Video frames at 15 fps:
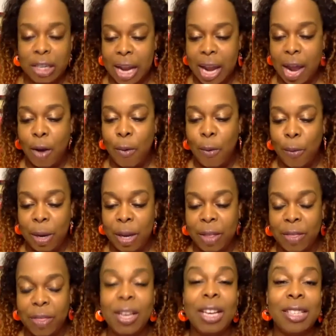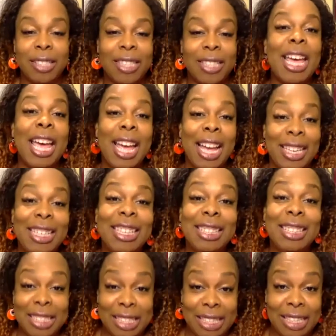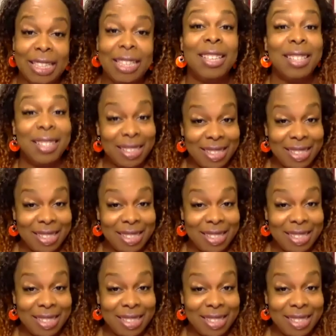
out with it's the Edna Lee